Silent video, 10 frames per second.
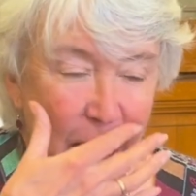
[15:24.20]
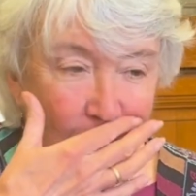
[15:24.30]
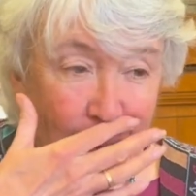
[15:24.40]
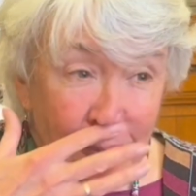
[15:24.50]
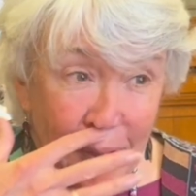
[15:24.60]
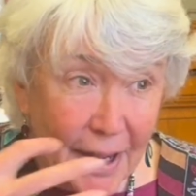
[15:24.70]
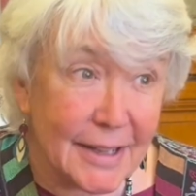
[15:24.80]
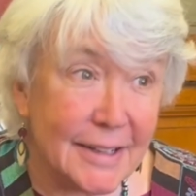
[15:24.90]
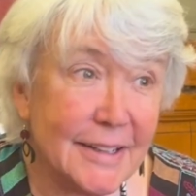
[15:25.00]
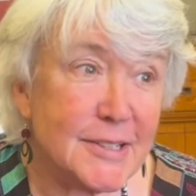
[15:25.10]

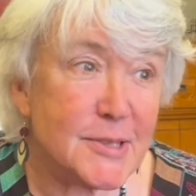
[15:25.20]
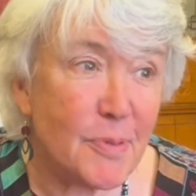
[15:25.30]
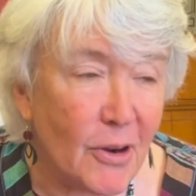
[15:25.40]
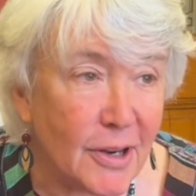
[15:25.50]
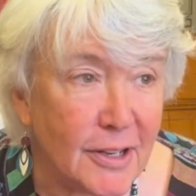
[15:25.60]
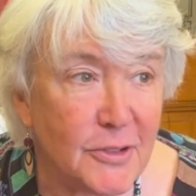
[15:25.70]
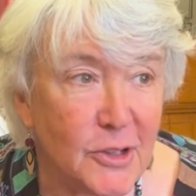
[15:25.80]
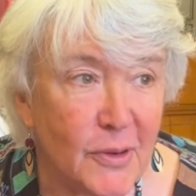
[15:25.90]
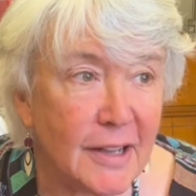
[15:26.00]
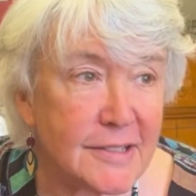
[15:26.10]
But it's part of,
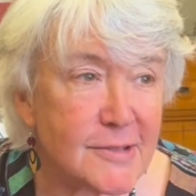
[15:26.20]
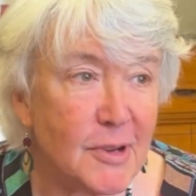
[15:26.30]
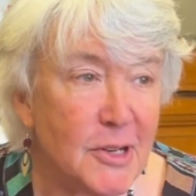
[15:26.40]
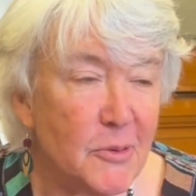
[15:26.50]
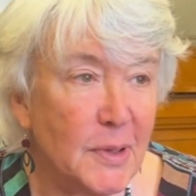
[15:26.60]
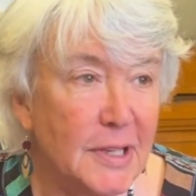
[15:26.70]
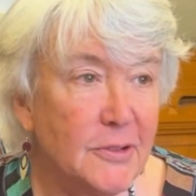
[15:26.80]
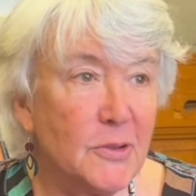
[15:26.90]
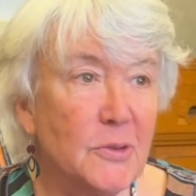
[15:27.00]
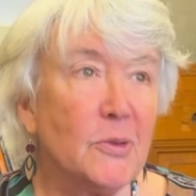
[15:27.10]
you asked, what do we
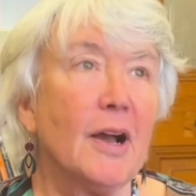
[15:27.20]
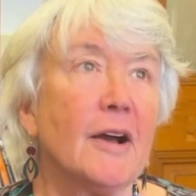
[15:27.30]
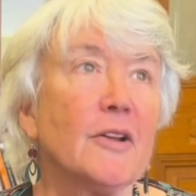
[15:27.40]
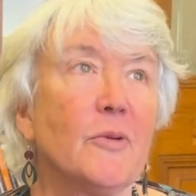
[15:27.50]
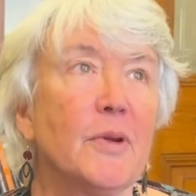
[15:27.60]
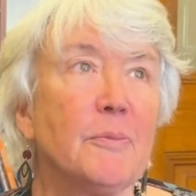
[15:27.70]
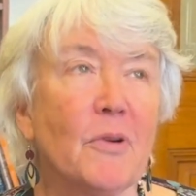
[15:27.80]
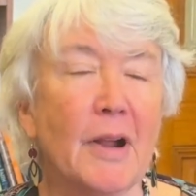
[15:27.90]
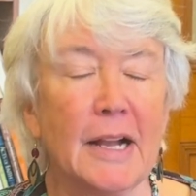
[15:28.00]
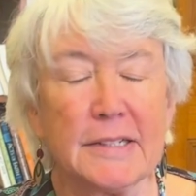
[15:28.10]
do? How do we
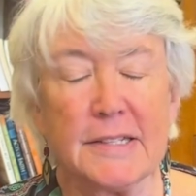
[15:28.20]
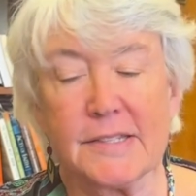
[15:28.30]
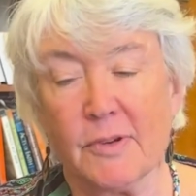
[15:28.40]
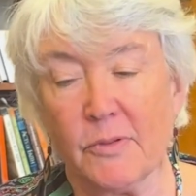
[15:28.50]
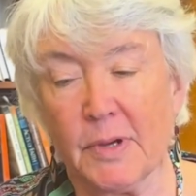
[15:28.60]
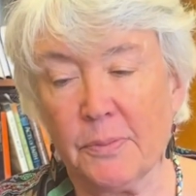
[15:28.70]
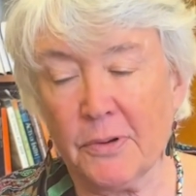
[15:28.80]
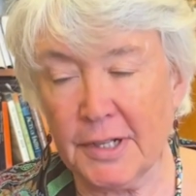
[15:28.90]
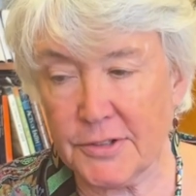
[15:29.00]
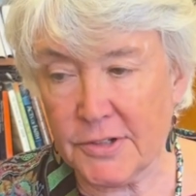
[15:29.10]
practice what we
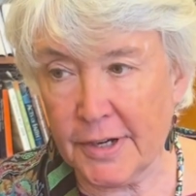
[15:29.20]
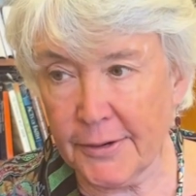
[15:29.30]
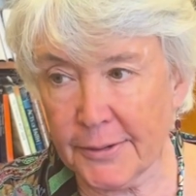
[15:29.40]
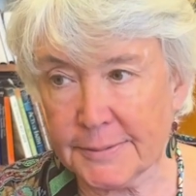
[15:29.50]
preach here?